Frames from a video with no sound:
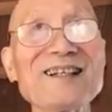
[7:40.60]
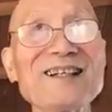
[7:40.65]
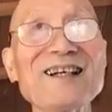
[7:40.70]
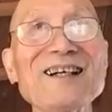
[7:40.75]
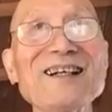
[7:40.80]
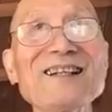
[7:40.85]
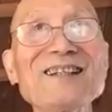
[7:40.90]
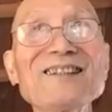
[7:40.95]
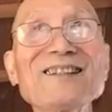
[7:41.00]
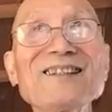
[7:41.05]

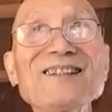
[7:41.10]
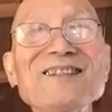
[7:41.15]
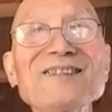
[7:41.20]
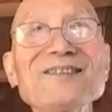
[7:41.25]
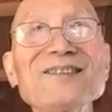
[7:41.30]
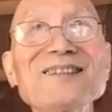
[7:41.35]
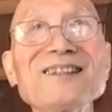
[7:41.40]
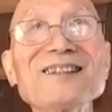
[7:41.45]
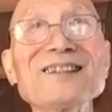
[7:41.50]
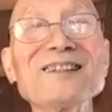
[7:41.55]
kind
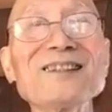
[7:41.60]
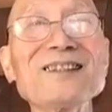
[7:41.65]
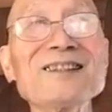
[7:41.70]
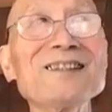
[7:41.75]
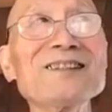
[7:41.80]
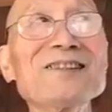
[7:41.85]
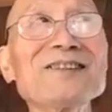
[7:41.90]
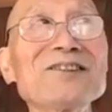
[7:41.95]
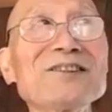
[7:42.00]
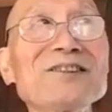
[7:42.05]
of the
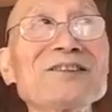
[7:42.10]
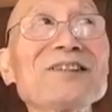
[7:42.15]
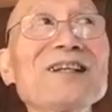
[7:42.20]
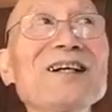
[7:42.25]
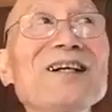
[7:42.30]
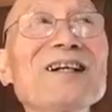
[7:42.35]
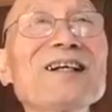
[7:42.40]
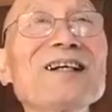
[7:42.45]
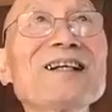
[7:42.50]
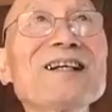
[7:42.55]
delusion.
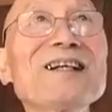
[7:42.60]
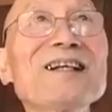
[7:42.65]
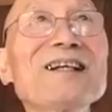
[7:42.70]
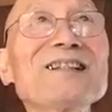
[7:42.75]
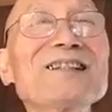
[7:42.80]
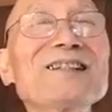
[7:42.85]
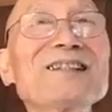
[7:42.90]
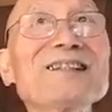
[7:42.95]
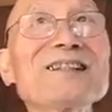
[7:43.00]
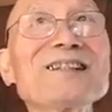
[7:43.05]

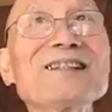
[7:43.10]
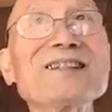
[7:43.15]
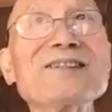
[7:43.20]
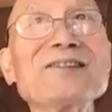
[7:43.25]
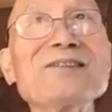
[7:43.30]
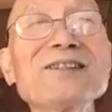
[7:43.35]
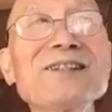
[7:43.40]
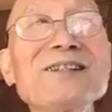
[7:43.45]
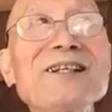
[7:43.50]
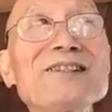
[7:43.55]
It's a
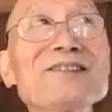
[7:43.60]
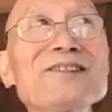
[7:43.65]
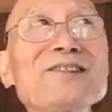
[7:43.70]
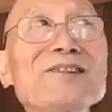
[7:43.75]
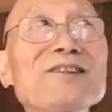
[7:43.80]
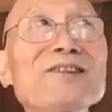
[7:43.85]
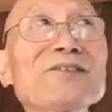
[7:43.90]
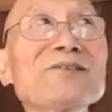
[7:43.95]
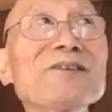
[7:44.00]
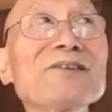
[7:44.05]

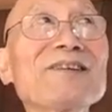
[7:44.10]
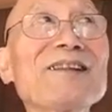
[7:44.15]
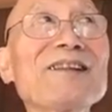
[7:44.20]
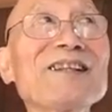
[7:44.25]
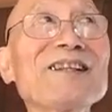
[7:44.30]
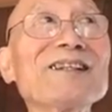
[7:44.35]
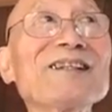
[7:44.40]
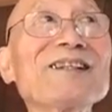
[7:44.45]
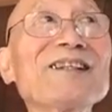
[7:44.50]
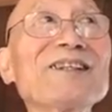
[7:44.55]
creation of a
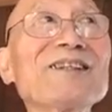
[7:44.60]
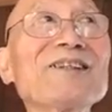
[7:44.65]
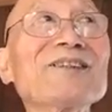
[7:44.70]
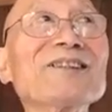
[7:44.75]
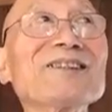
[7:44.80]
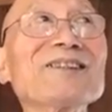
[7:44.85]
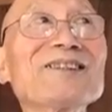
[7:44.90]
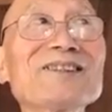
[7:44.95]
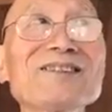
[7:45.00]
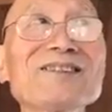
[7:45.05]
thinking
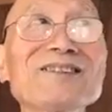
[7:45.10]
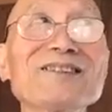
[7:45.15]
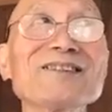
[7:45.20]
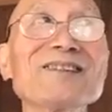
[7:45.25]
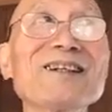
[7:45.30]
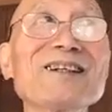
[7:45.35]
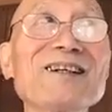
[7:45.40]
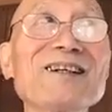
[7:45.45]
also.